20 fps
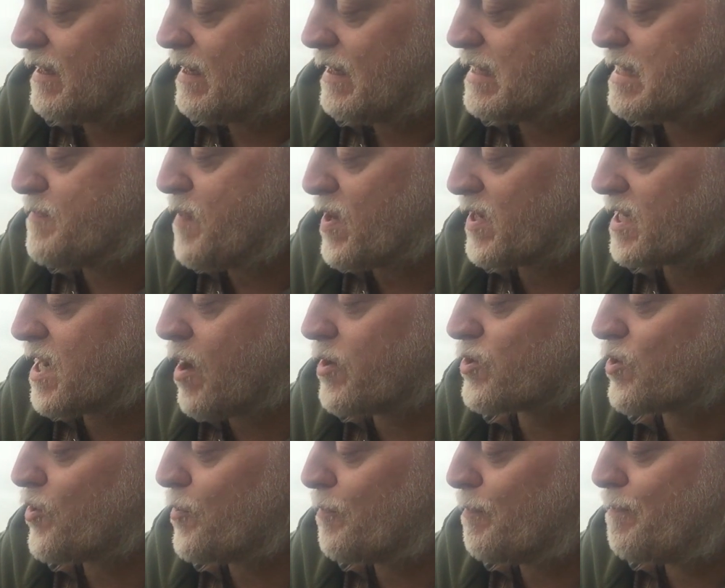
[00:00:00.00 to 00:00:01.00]
The butter
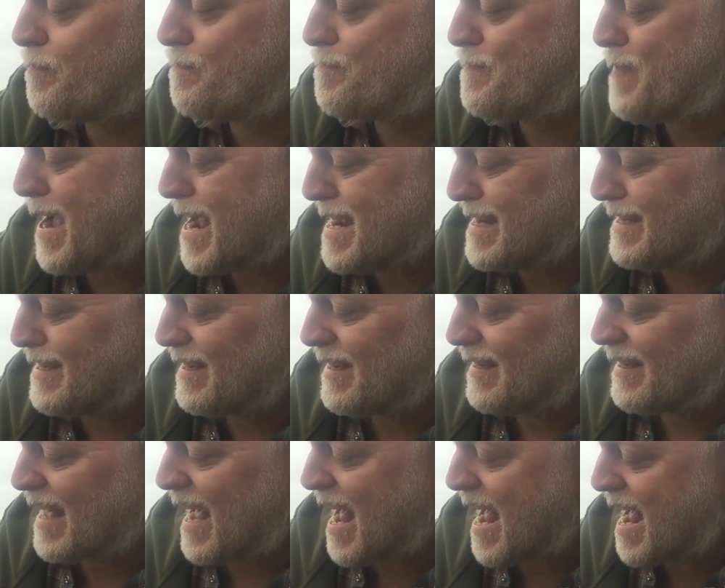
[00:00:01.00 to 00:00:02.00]
goes on the bed,
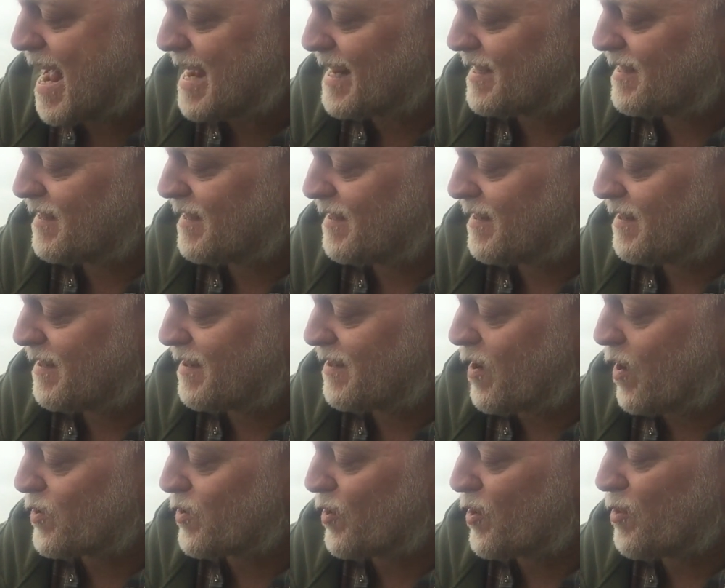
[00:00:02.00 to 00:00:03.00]
the hat
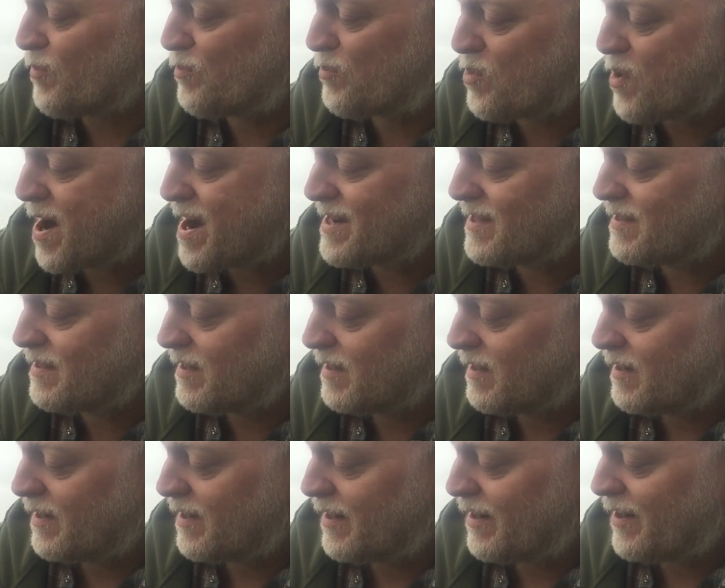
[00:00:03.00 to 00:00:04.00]
goes on the bread,
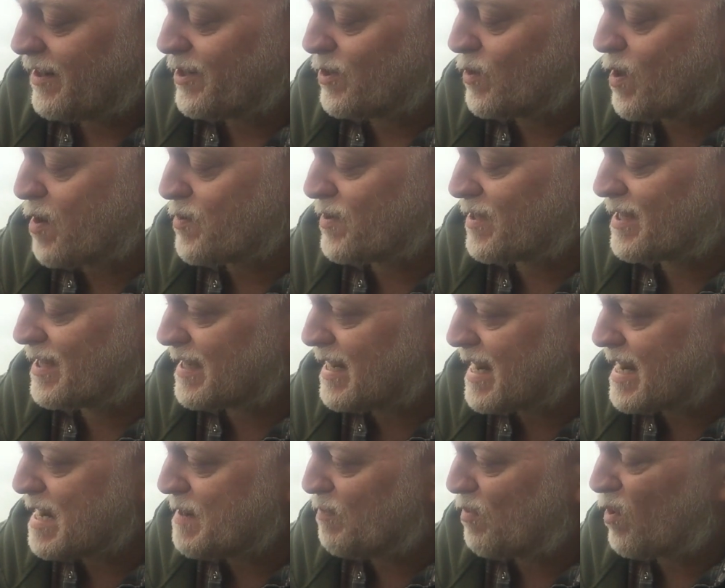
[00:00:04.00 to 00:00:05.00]
you go to
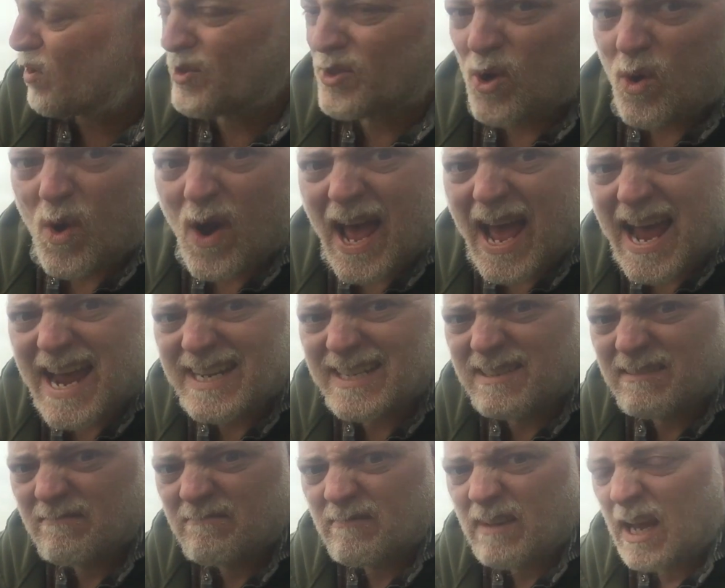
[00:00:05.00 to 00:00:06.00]
sleep on your
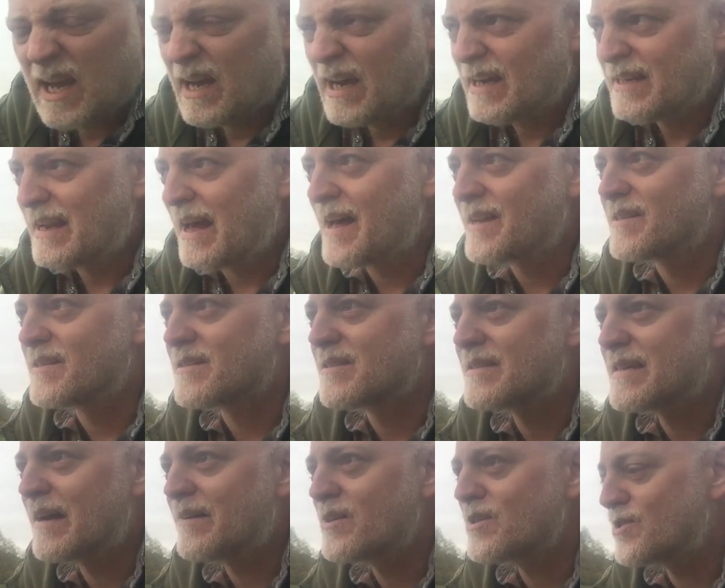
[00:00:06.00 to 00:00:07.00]
head. That doesn't
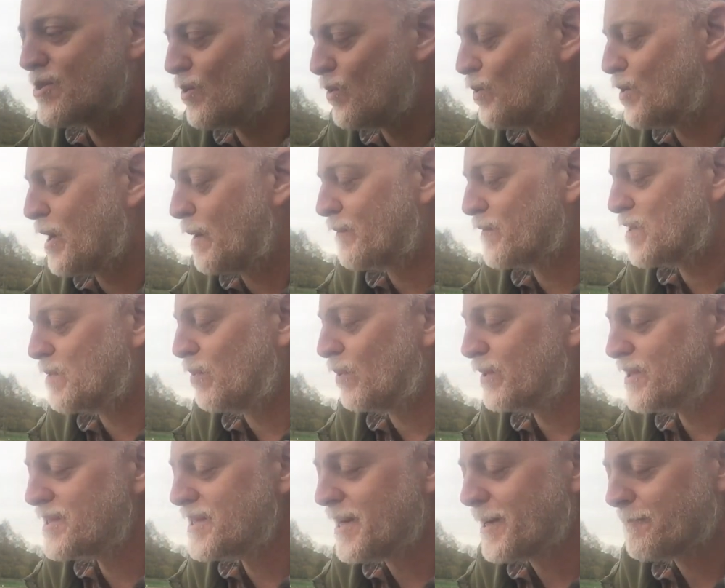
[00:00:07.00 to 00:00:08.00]
sound at all comfortable,
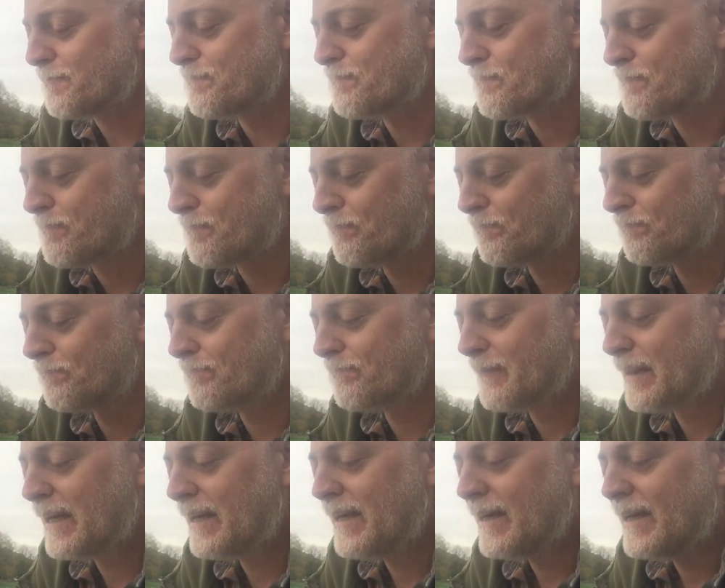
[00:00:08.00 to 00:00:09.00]
does it?
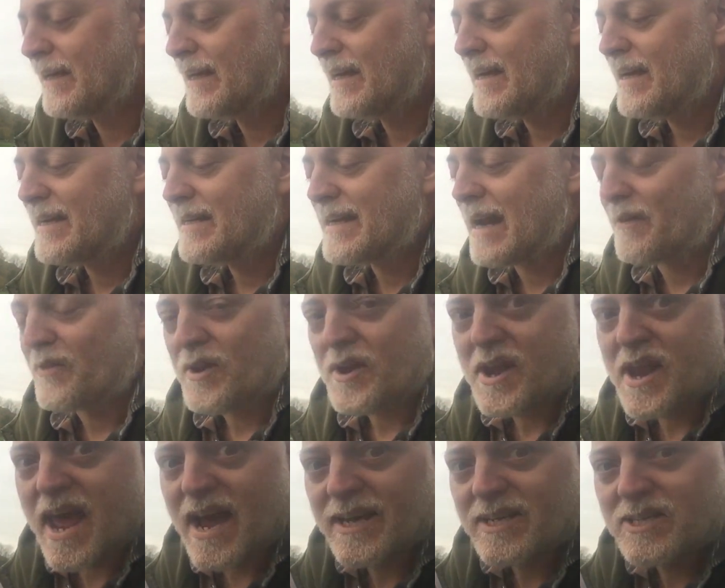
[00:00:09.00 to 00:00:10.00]
Now the
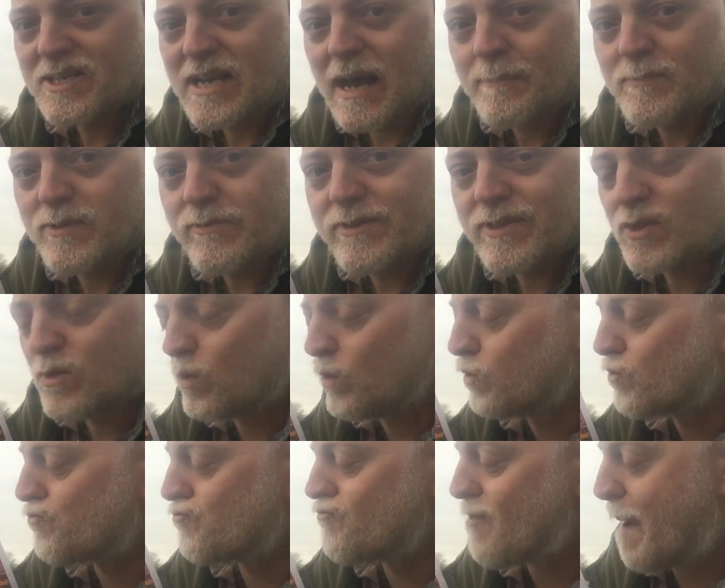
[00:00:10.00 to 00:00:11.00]
next chapter is
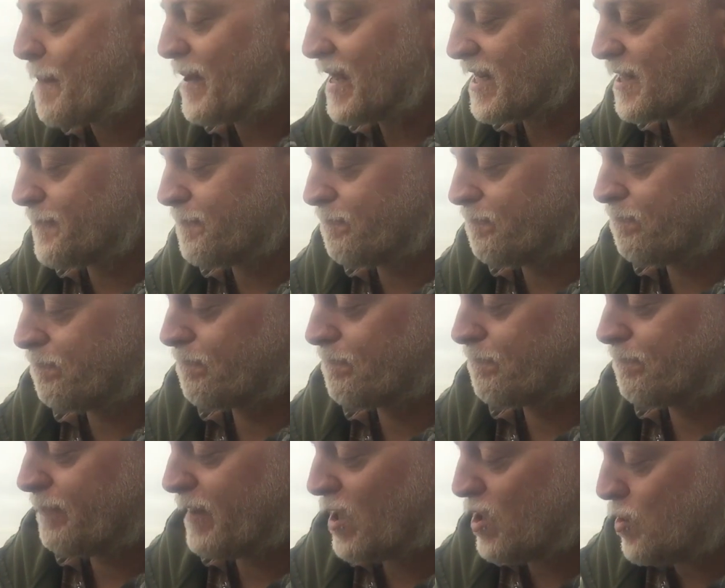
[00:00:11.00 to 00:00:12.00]
called Rabbit.
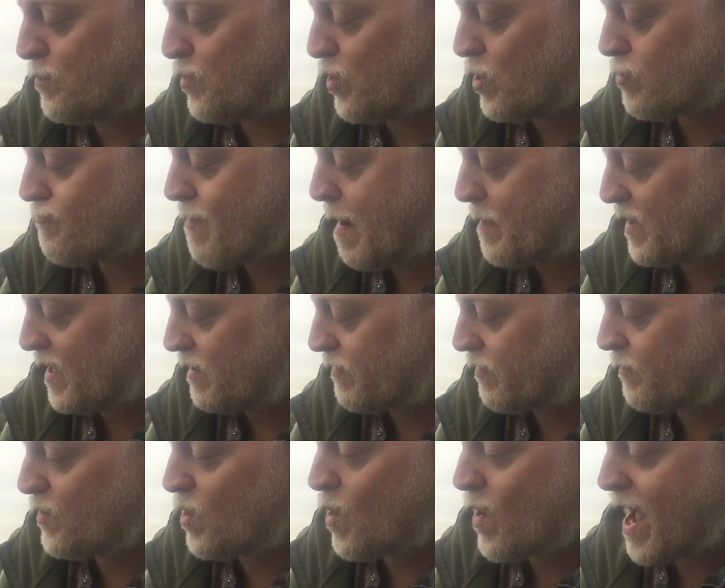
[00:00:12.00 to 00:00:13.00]
You pull a rabbit
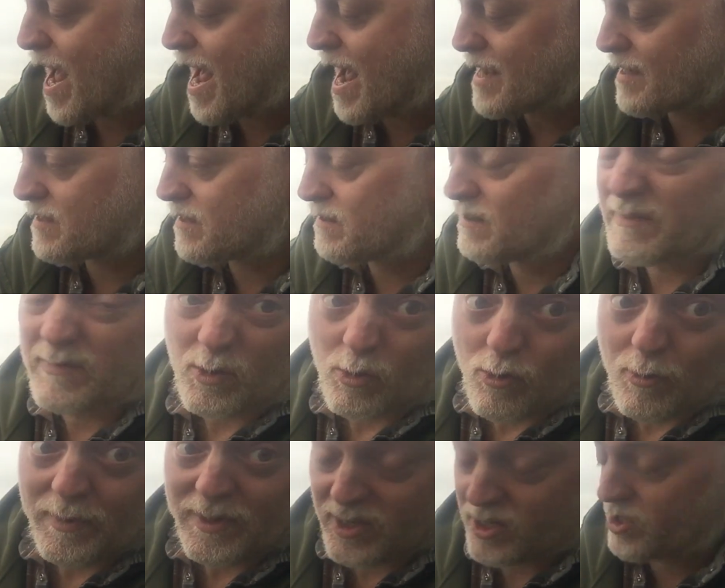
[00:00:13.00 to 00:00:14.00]
from your hat, if
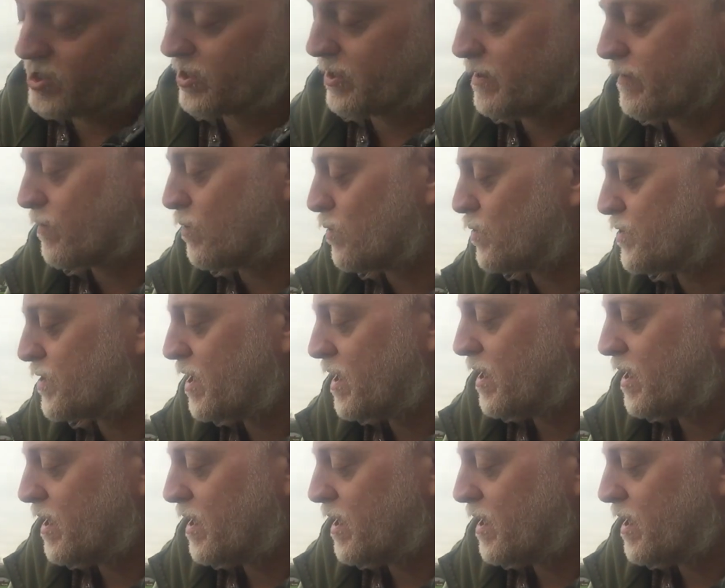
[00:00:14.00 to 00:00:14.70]
you're a magician, of course.